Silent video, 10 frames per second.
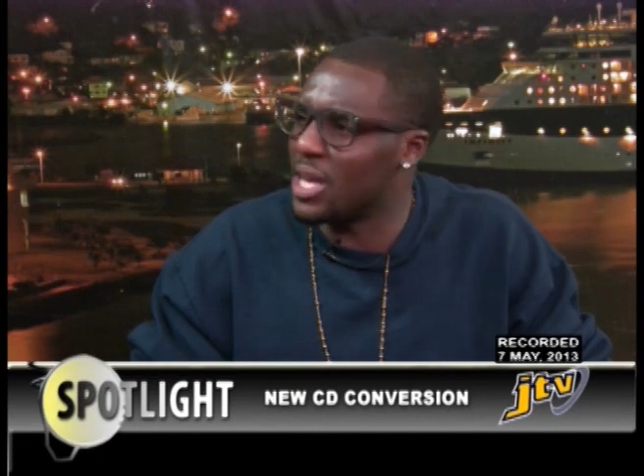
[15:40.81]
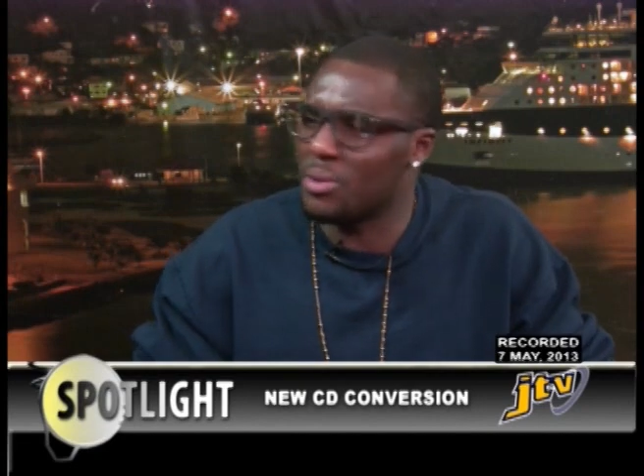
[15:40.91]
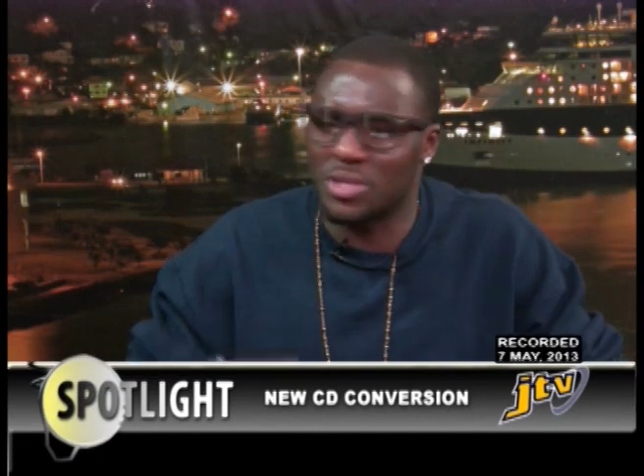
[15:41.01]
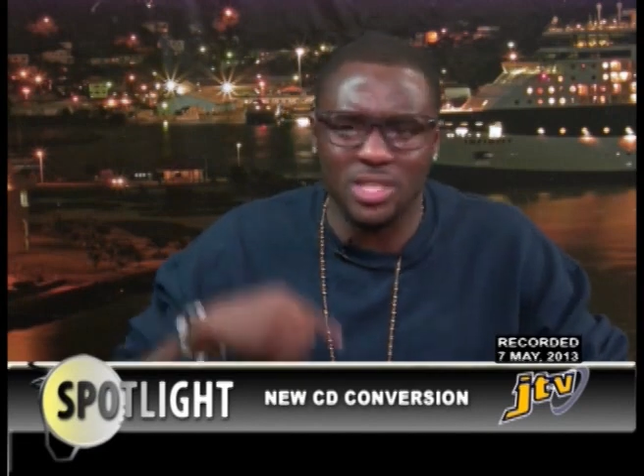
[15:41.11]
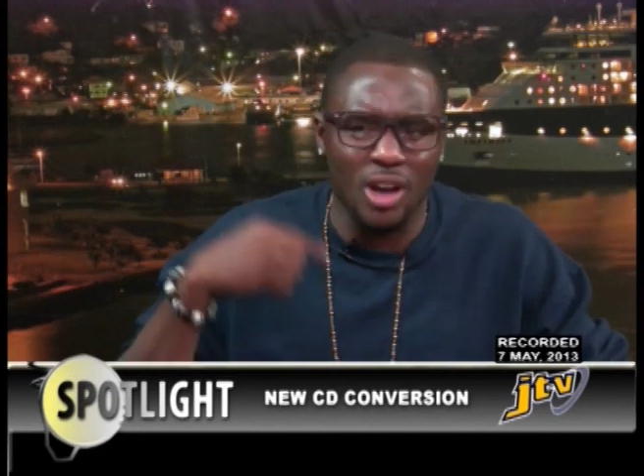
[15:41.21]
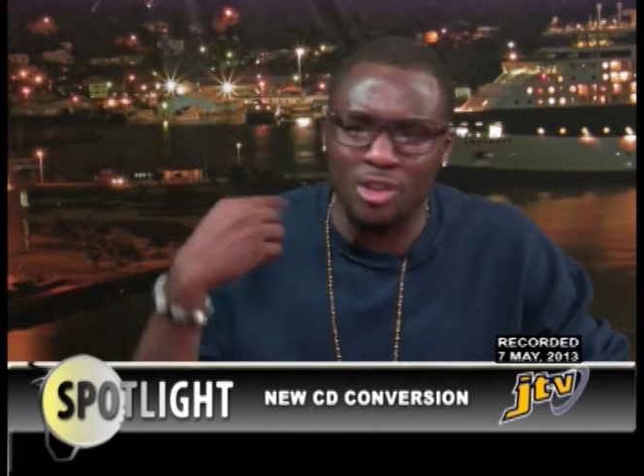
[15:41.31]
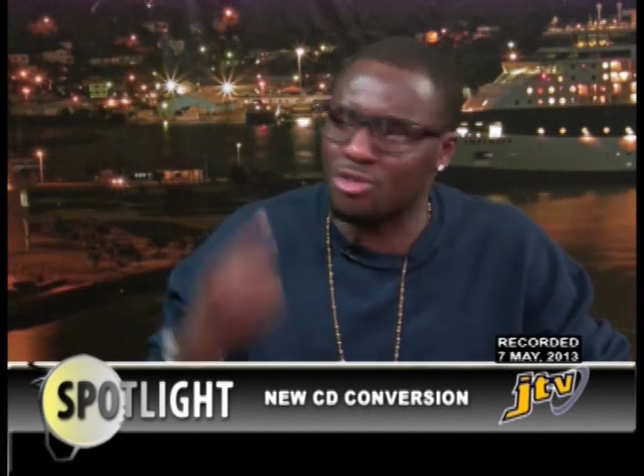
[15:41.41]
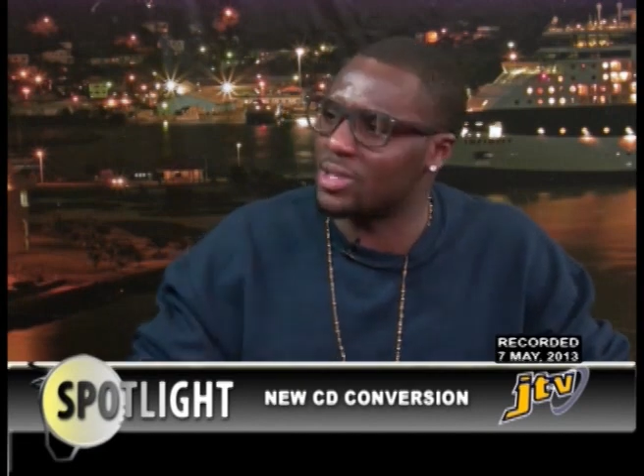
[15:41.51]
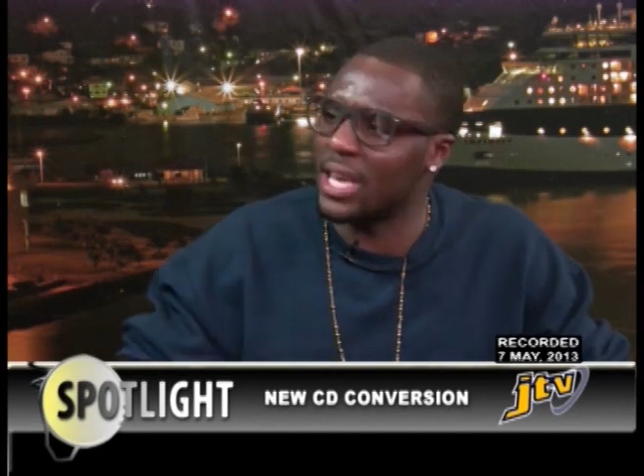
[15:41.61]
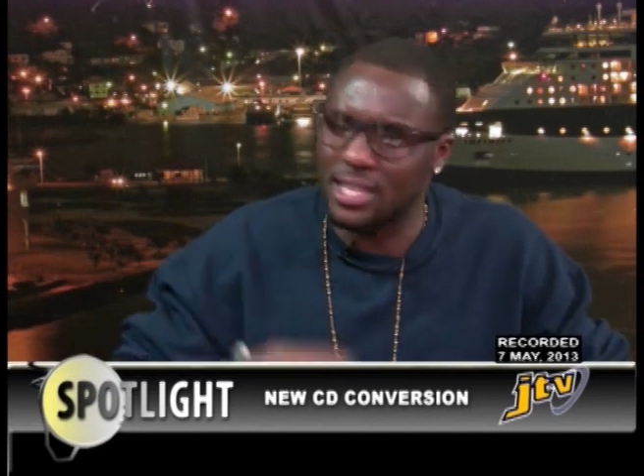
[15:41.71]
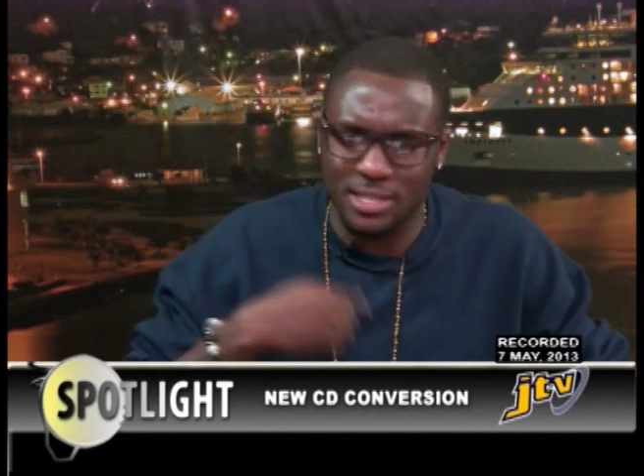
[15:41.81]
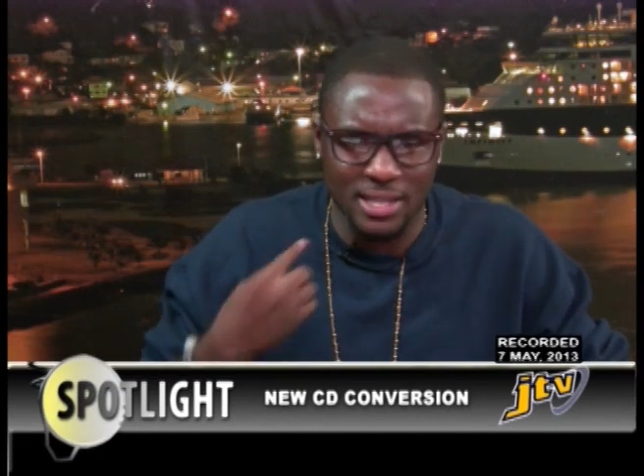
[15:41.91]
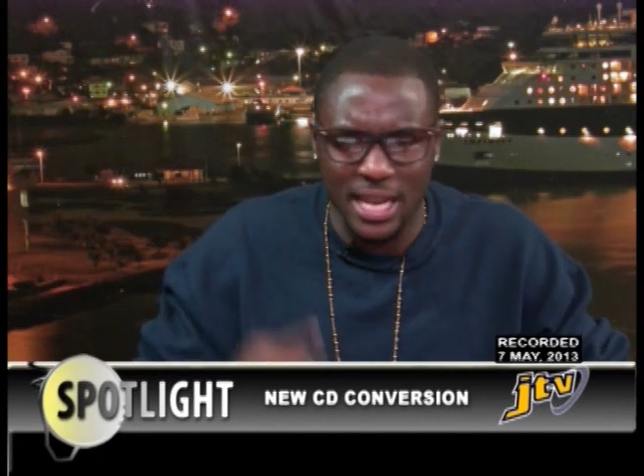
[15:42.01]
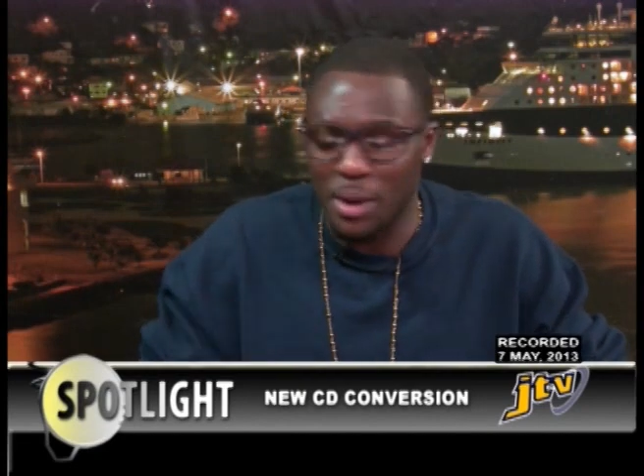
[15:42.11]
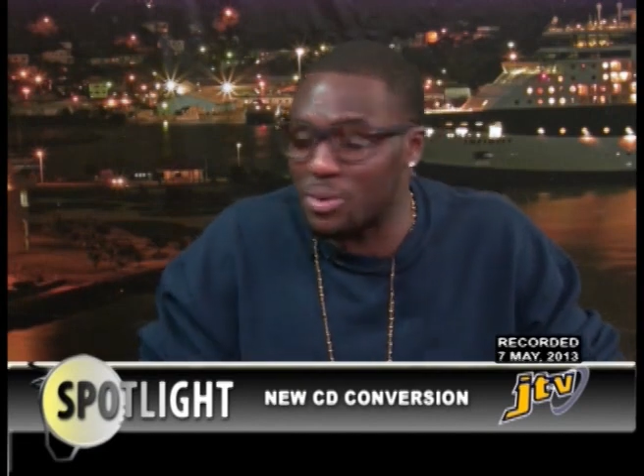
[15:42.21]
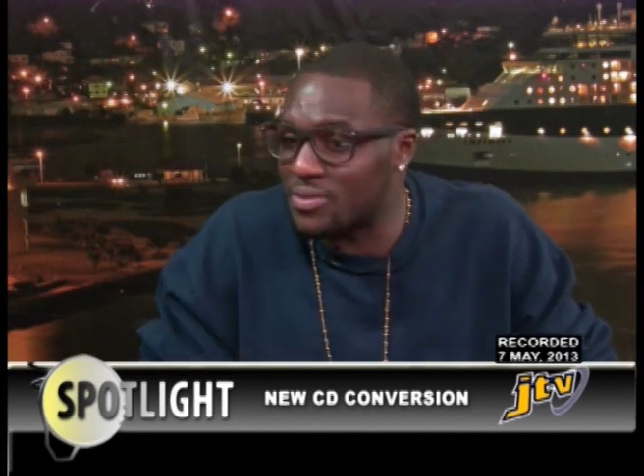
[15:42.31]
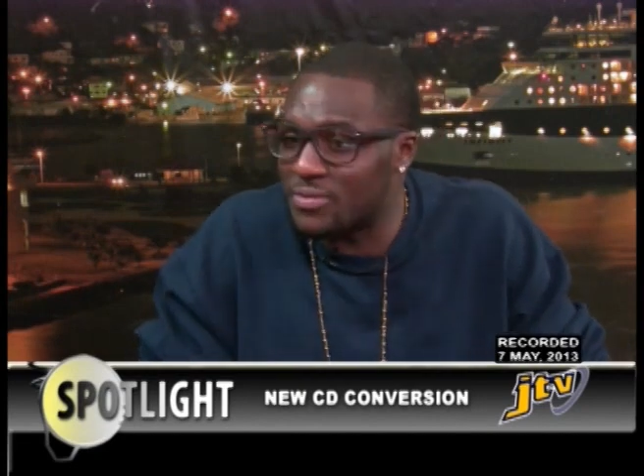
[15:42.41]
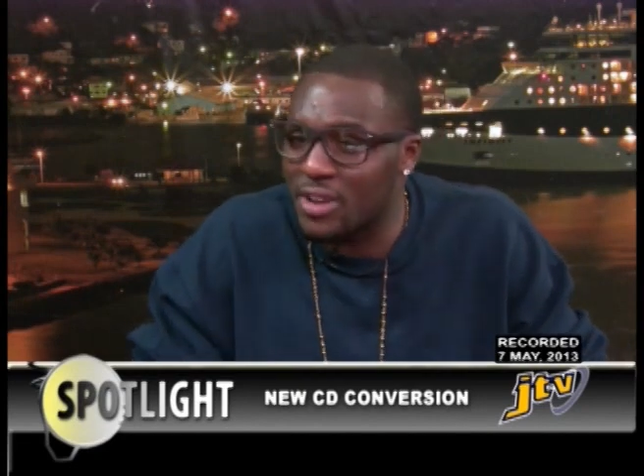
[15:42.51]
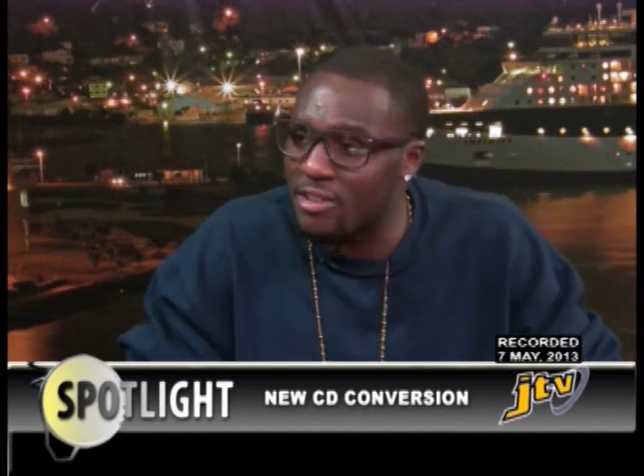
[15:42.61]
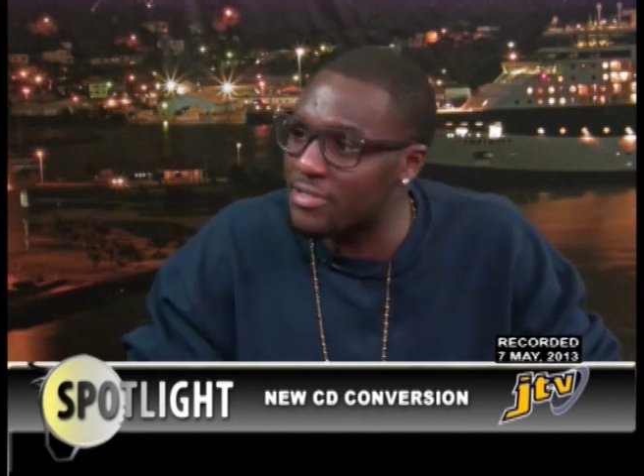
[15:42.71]
it was just on rotation and i was
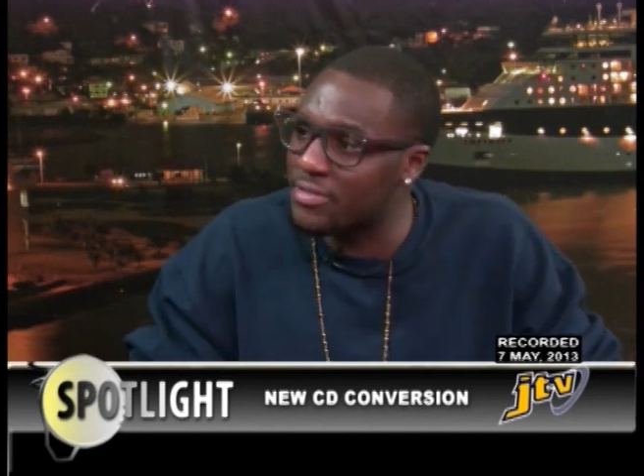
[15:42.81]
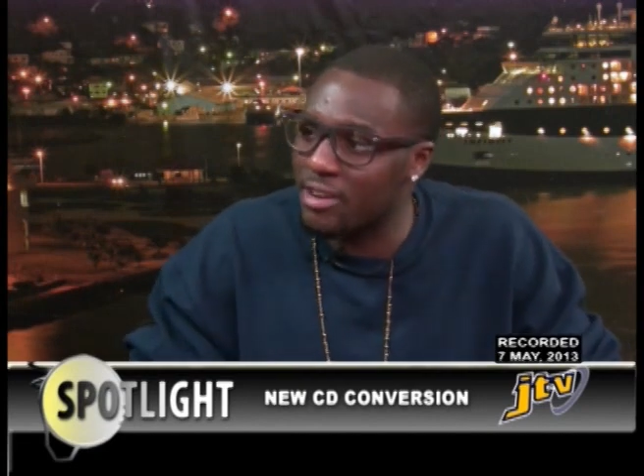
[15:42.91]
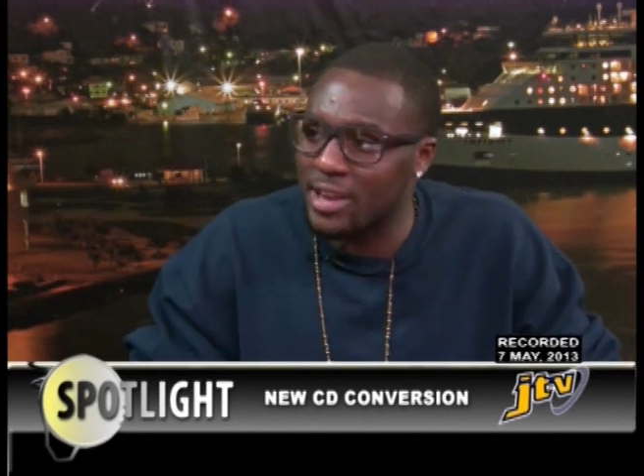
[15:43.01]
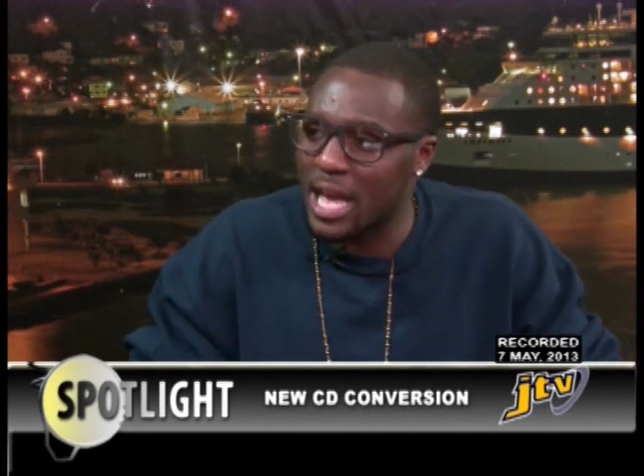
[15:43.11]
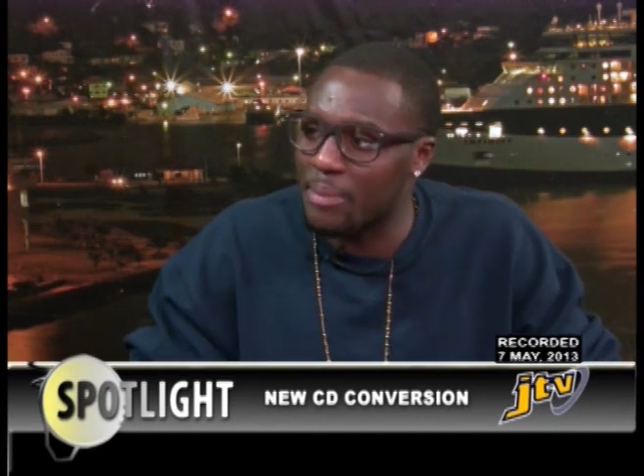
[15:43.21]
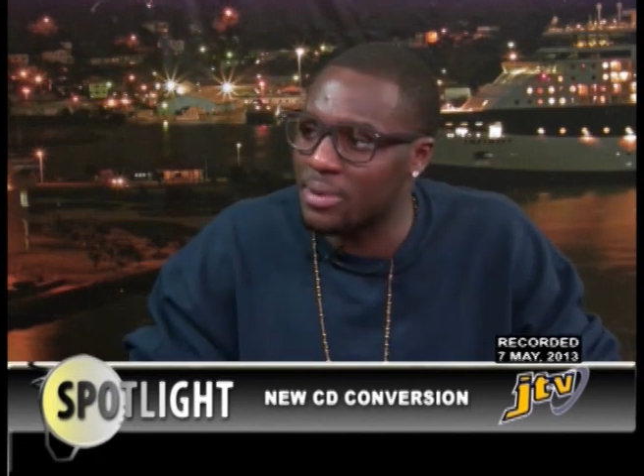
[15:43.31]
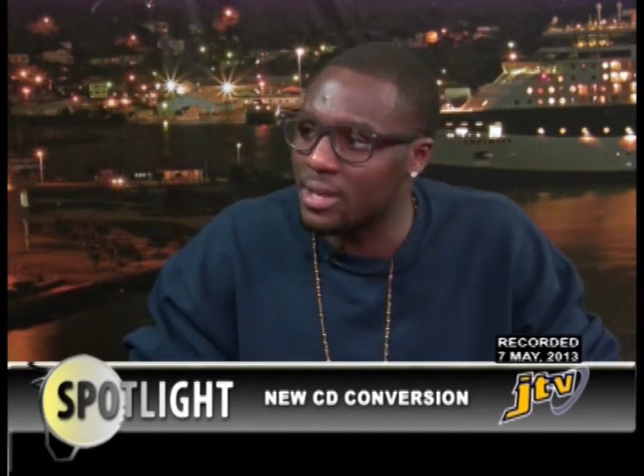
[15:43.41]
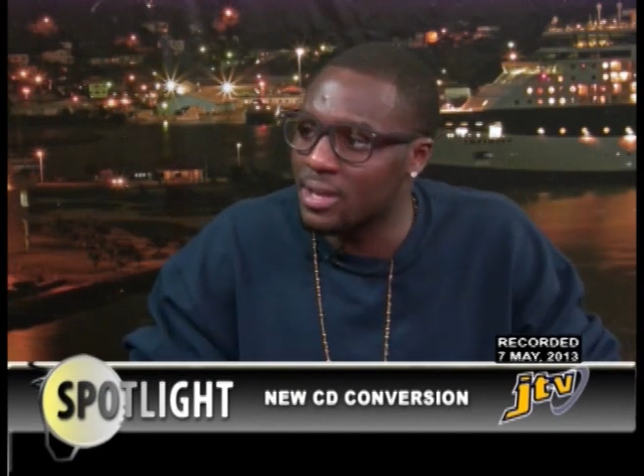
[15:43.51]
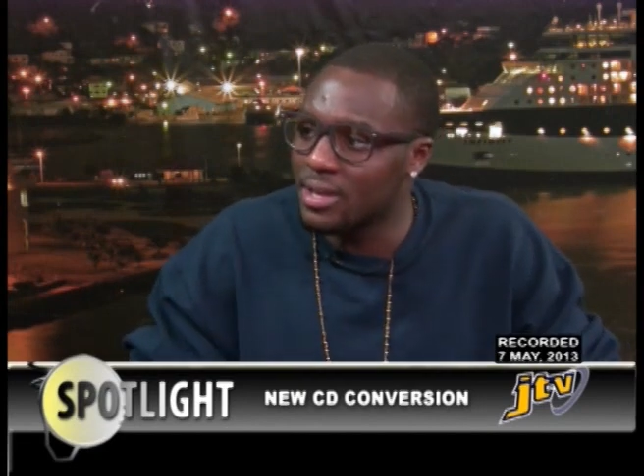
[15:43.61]
very very happy